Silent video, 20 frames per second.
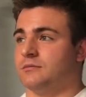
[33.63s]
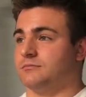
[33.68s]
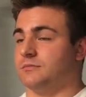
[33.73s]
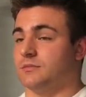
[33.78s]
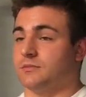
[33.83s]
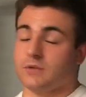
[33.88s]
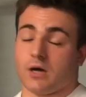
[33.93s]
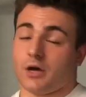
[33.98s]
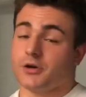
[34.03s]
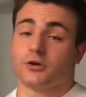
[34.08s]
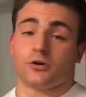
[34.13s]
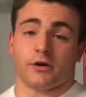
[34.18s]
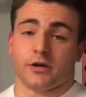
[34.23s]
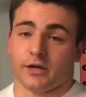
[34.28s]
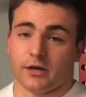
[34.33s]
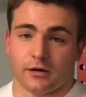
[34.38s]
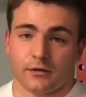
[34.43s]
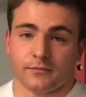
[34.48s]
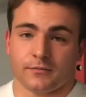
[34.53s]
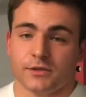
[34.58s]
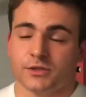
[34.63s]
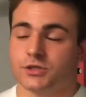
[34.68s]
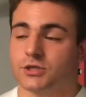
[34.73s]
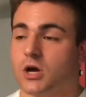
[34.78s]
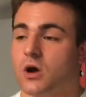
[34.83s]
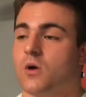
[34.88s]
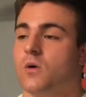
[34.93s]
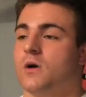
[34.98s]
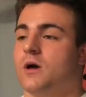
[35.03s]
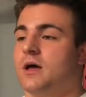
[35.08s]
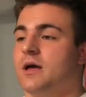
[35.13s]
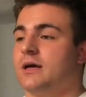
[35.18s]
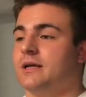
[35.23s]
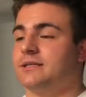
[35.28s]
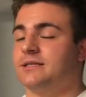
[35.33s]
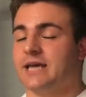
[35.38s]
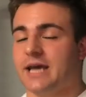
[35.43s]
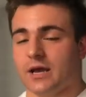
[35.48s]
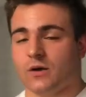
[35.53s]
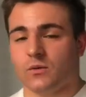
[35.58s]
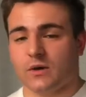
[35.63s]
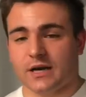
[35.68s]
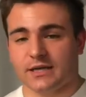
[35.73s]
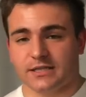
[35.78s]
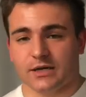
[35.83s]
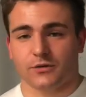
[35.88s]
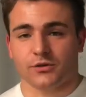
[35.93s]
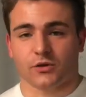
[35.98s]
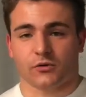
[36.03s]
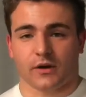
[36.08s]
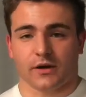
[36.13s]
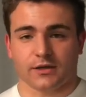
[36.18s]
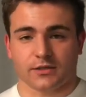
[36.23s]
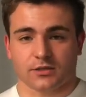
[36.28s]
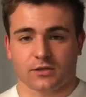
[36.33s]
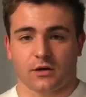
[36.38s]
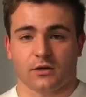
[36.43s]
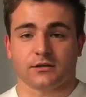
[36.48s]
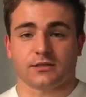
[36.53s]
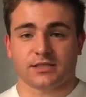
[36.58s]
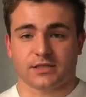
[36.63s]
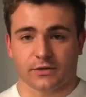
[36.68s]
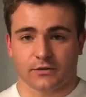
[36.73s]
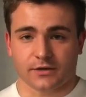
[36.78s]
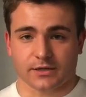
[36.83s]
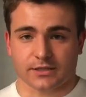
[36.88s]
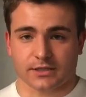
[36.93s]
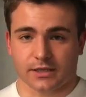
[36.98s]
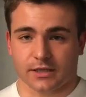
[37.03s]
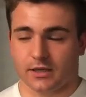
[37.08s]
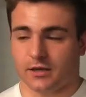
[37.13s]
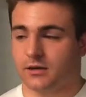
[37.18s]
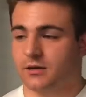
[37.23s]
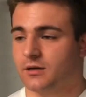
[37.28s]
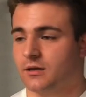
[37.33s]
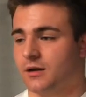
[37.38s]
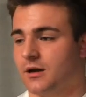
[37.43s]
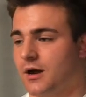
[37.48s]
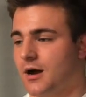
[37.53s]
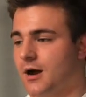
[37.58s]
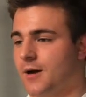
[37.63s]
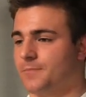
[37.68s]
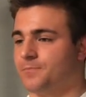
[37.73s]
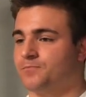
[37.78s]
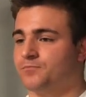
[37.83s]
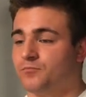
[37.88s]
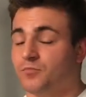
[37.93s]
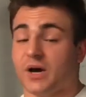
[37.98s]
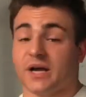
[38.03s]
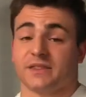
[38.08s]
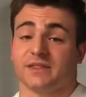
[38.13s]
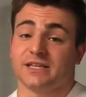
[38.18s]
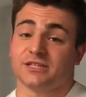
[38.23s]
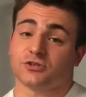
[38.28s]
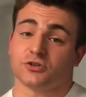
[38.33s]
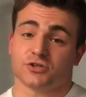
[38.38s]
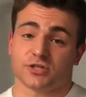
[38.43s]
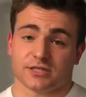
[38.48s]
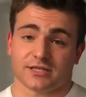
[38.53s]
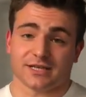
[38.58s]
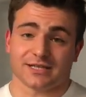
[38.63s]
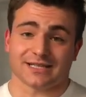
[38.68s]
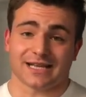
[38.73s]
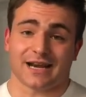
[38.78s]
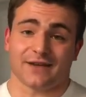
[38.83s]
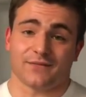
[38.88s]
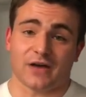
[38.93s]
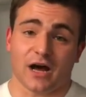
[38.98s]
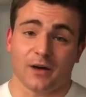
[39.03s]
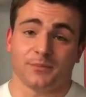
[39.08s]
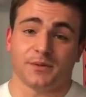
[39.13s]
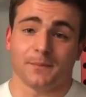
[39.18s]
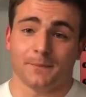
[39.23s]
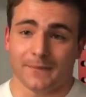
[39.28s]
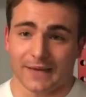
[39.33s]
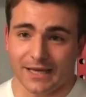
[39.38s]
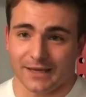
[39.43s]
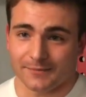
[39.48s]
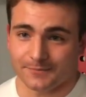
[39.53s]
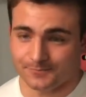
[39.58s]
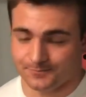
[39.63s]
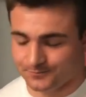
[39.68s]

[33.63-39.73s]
under a year. So take what I say with a grain of salt, seriously. But these are just things that have helped me.